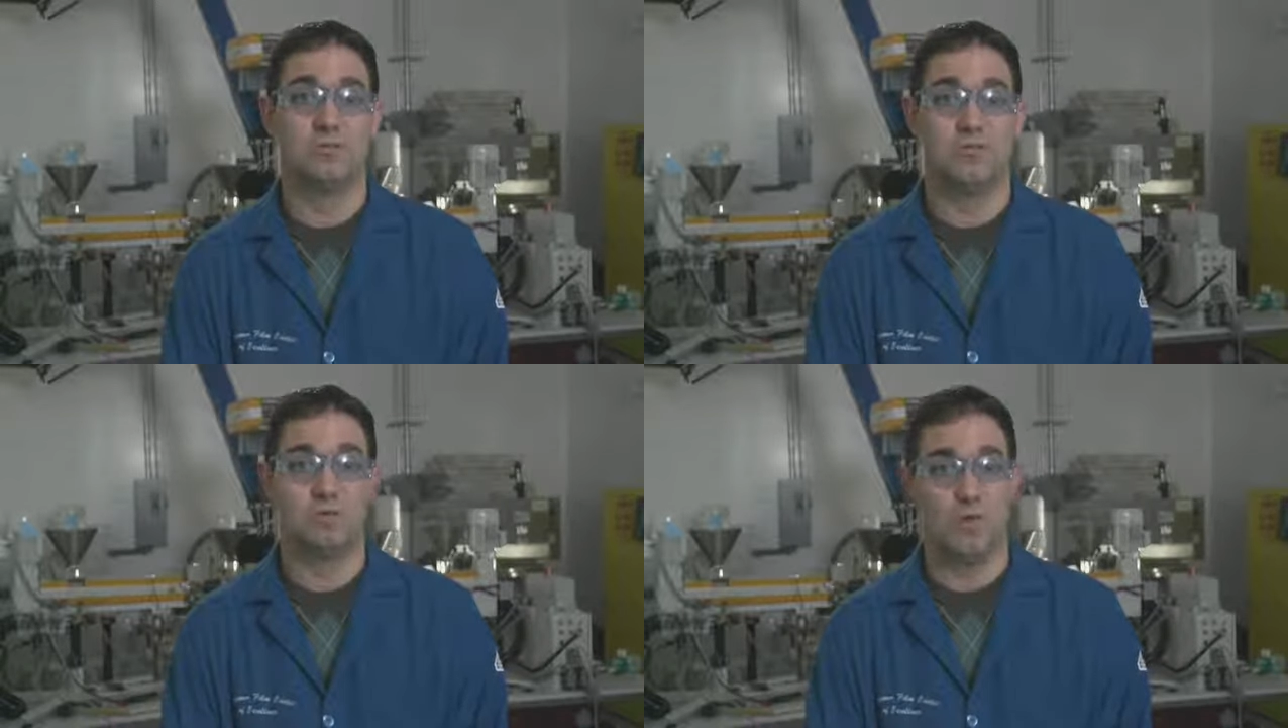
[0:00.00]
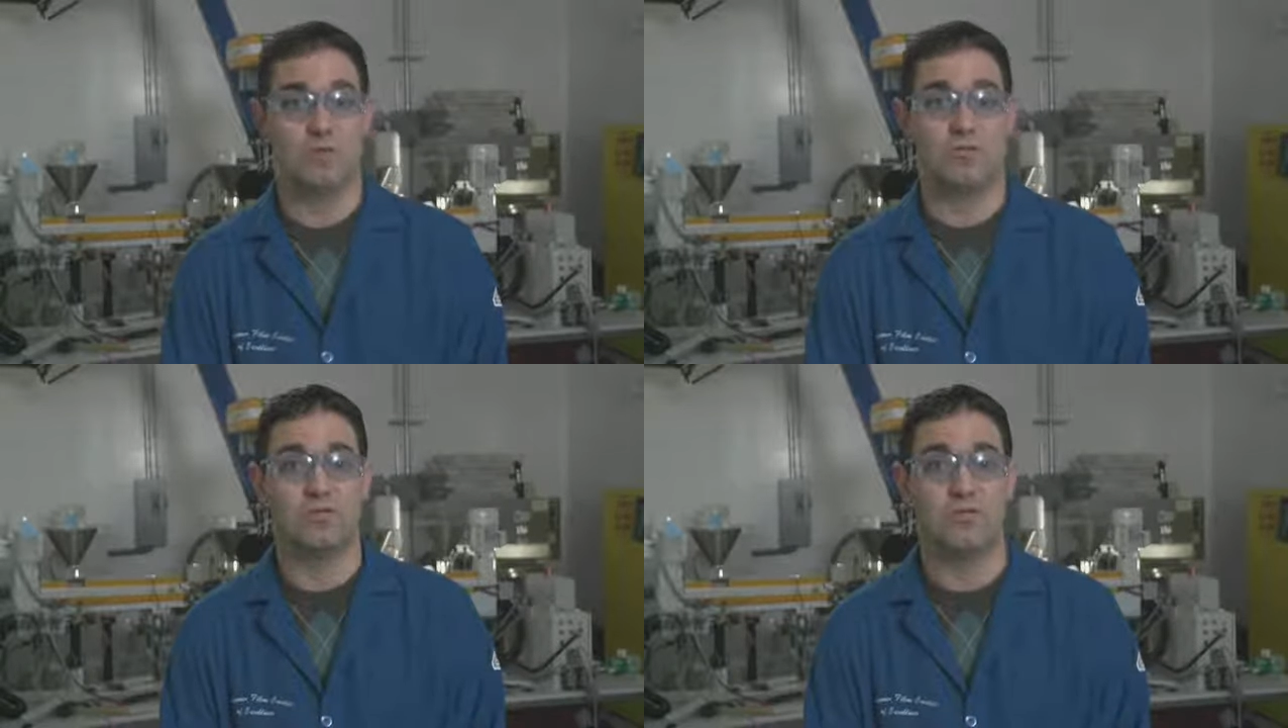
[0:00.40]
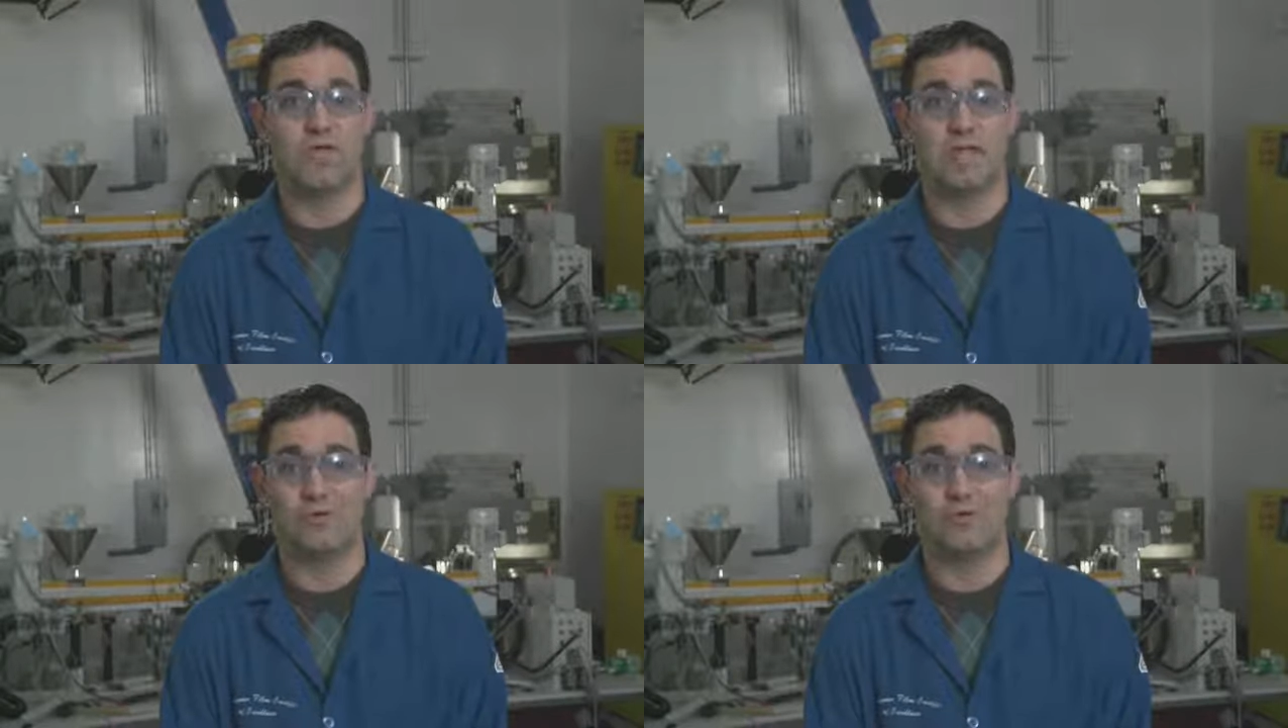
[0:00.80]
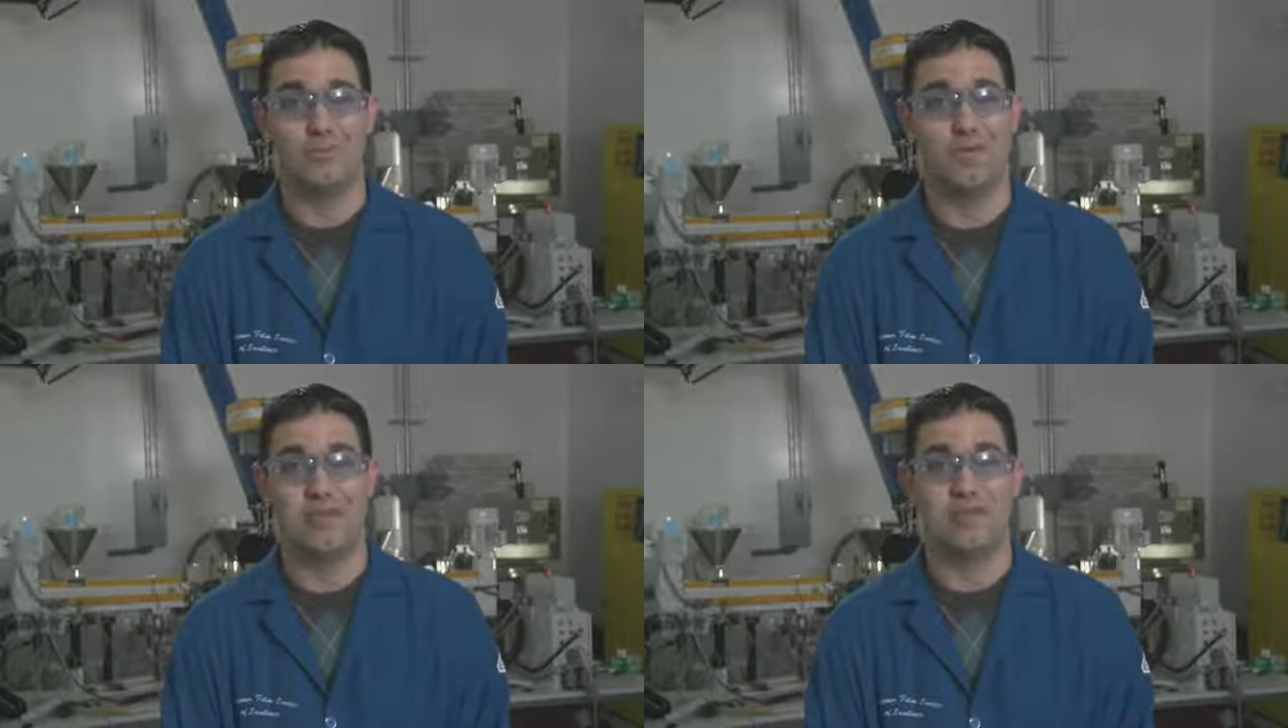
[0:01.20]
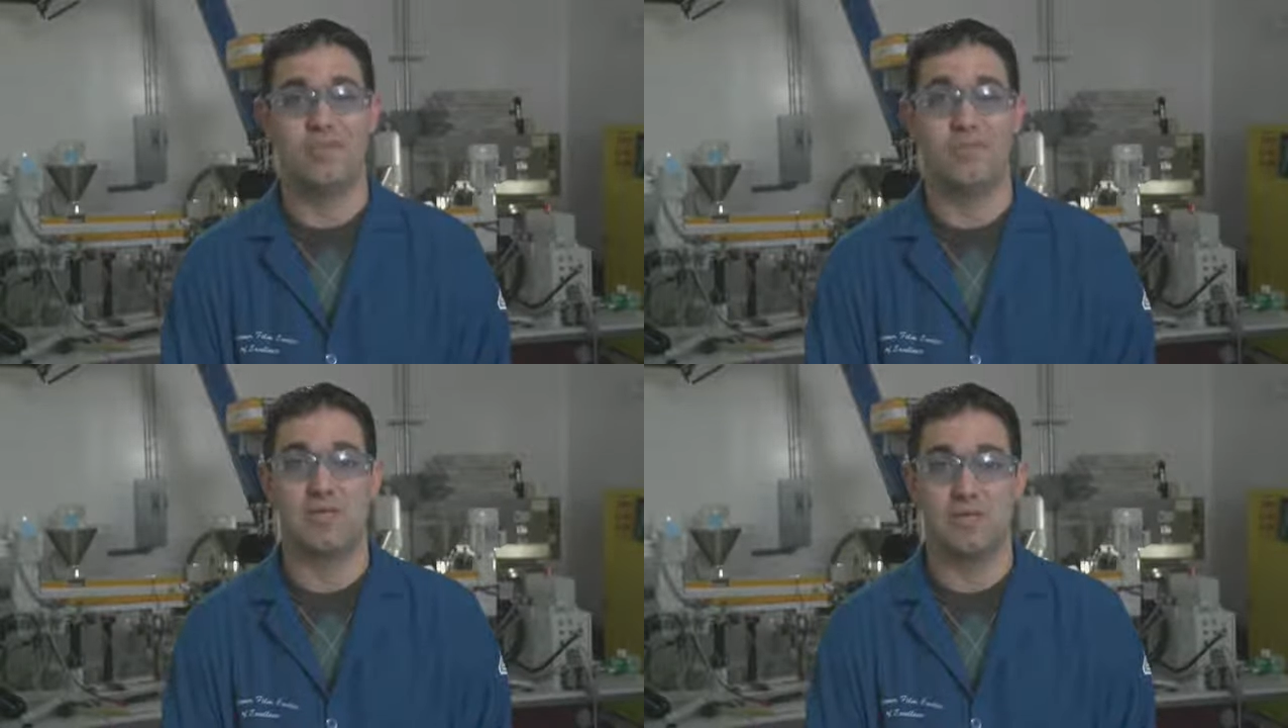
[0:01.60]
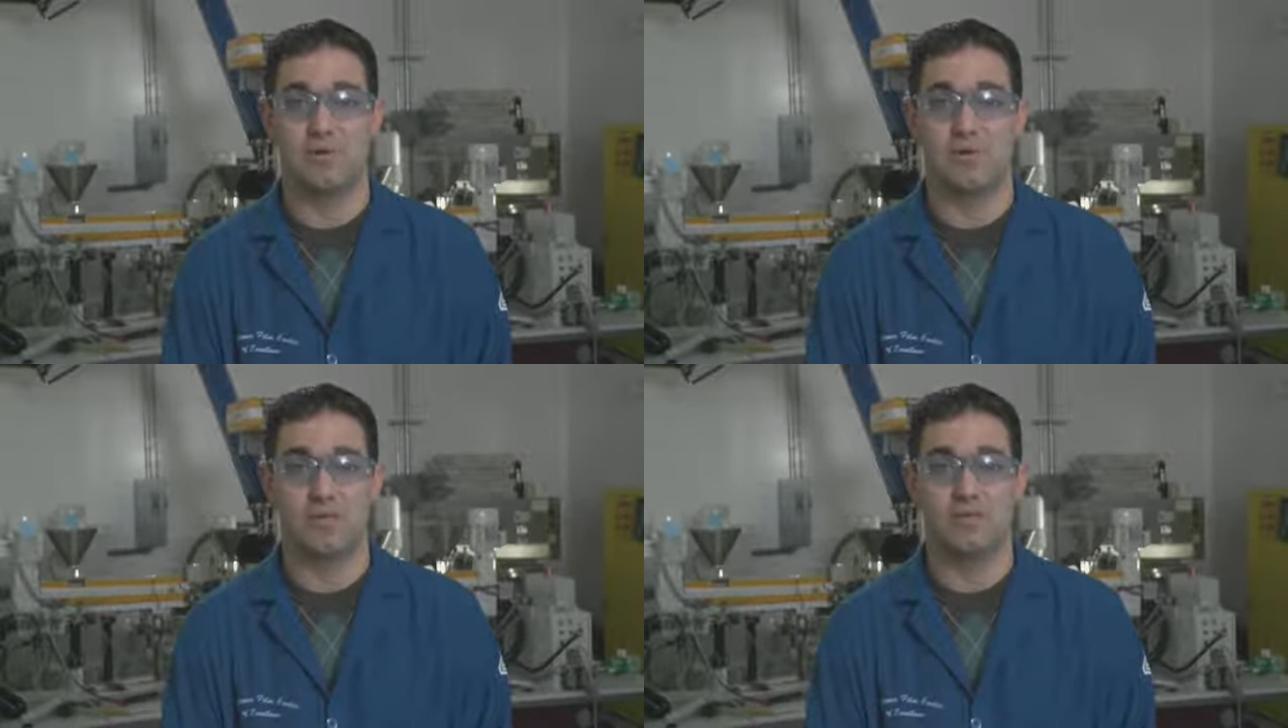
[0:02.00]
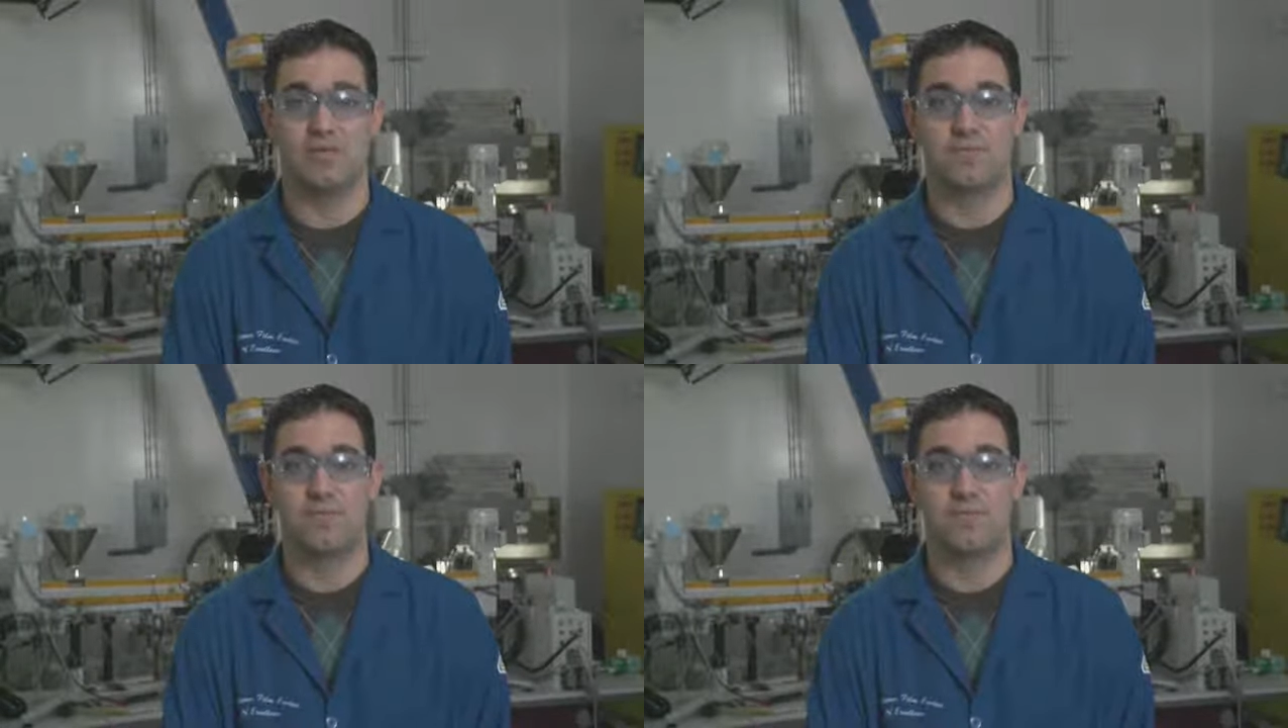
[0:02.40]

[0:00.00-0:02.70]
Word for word: or local and put many of them in both.